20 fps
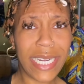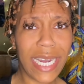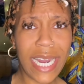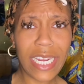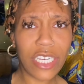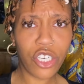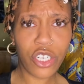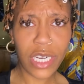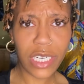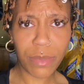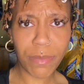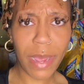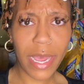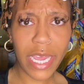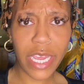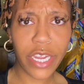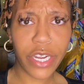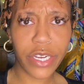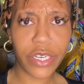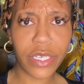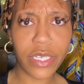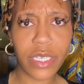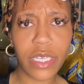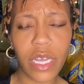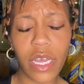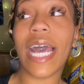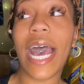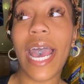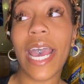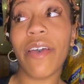I stretch my ears?
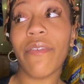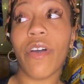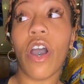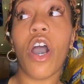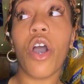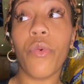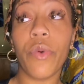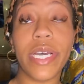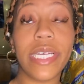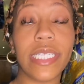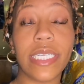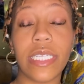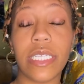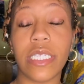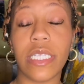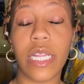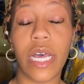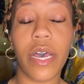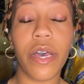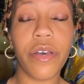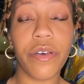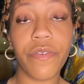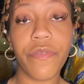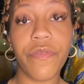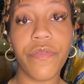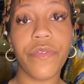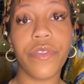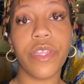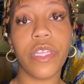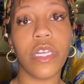I have always loved
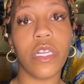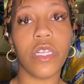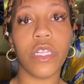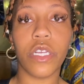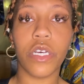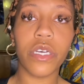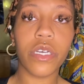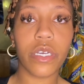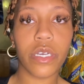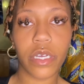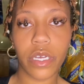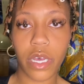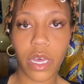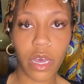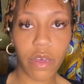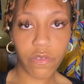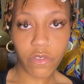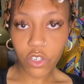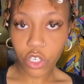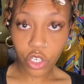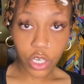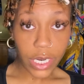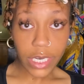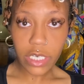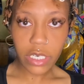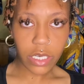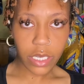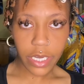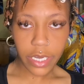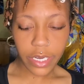the look of
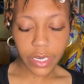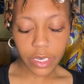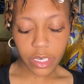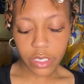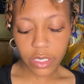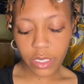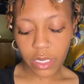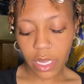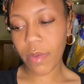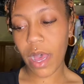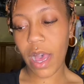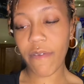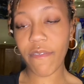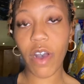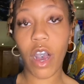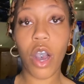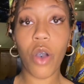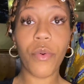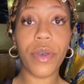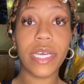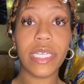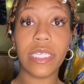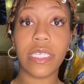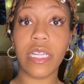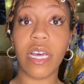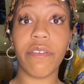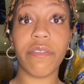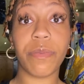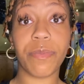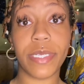stretched ears. I've always
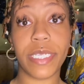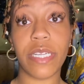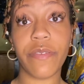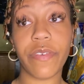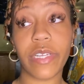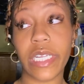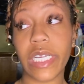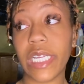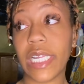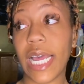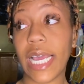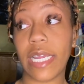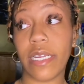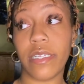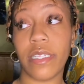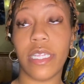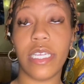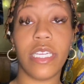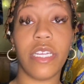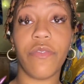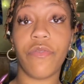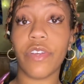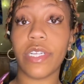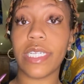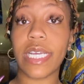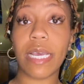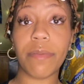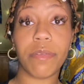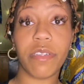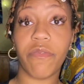loved specifically like the different
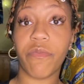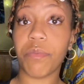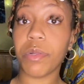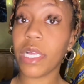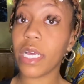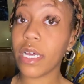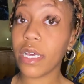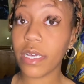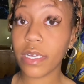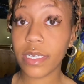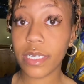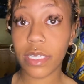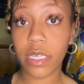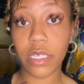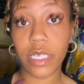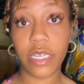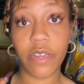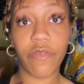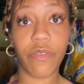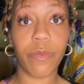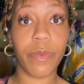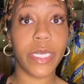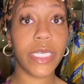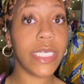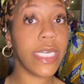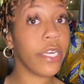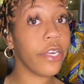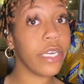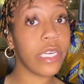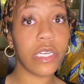types of plugs, the different
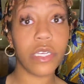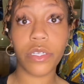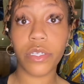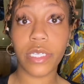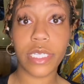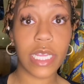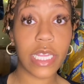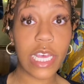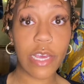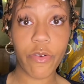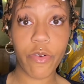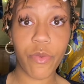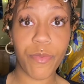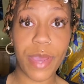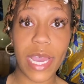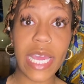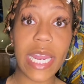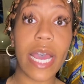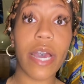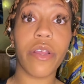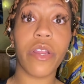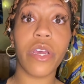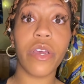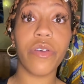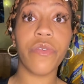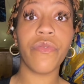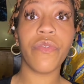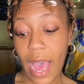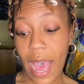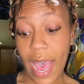materials that they were made out of.
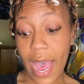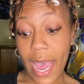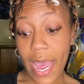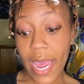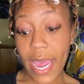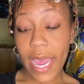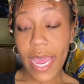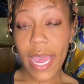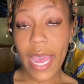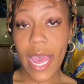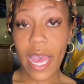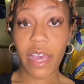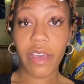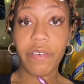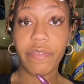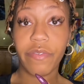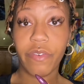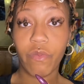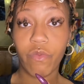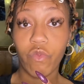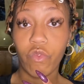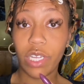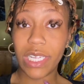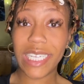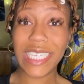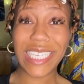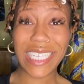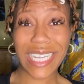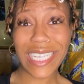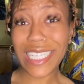I have really
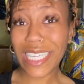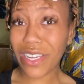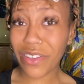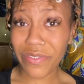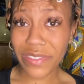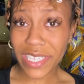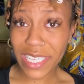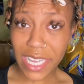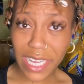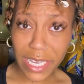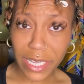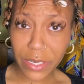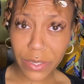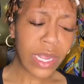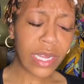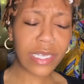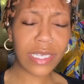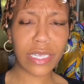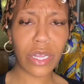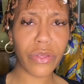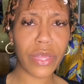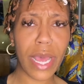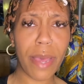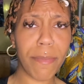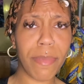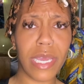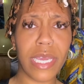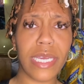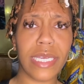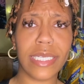sensitive skin. So that
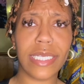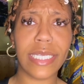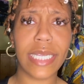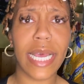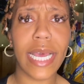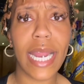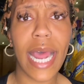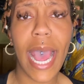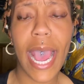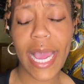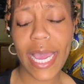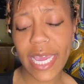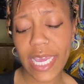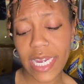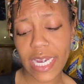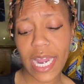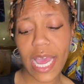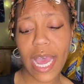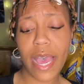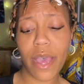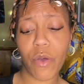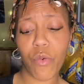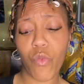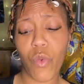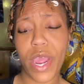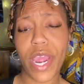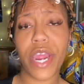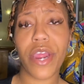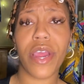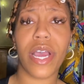being said, I cannot
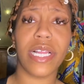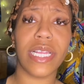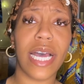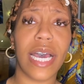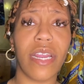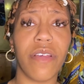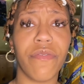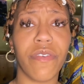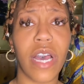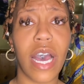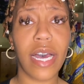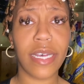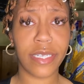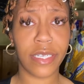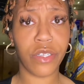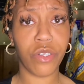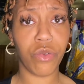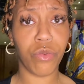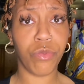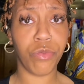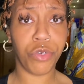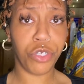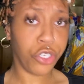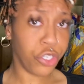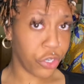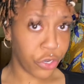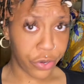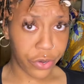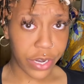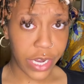wear a lot of costume
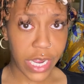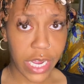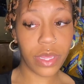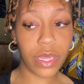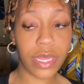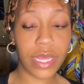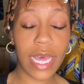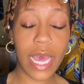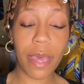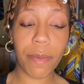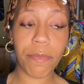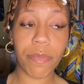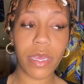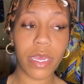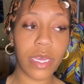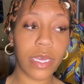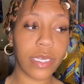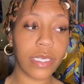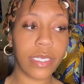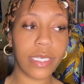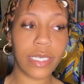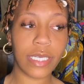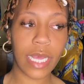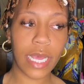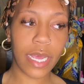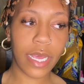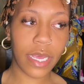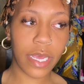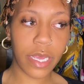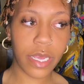jewelry. That being
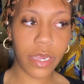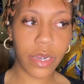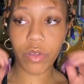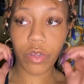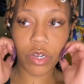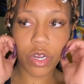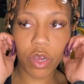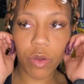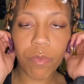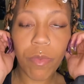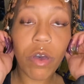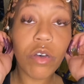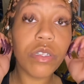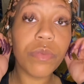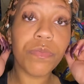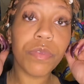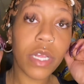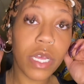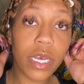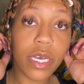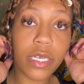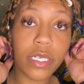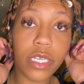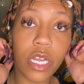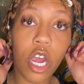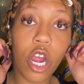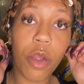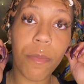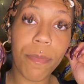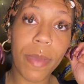said, you know, most plugs
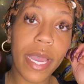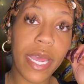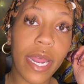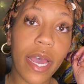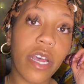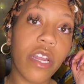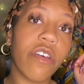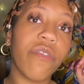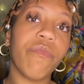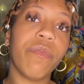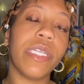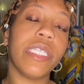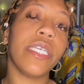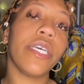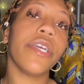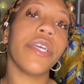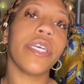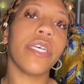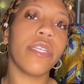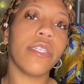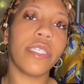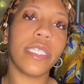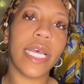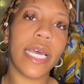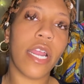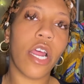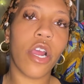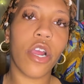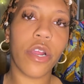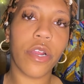are made out of materials that
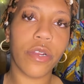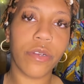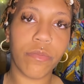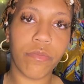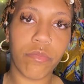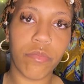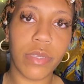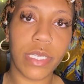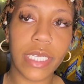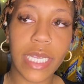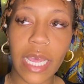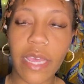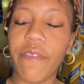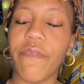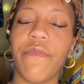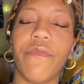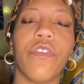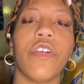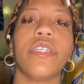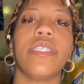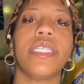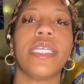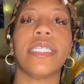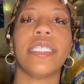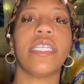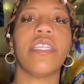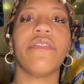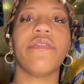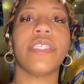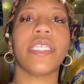are safe for
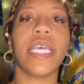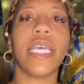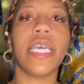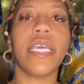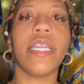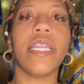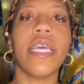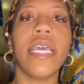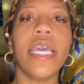sensitive skin.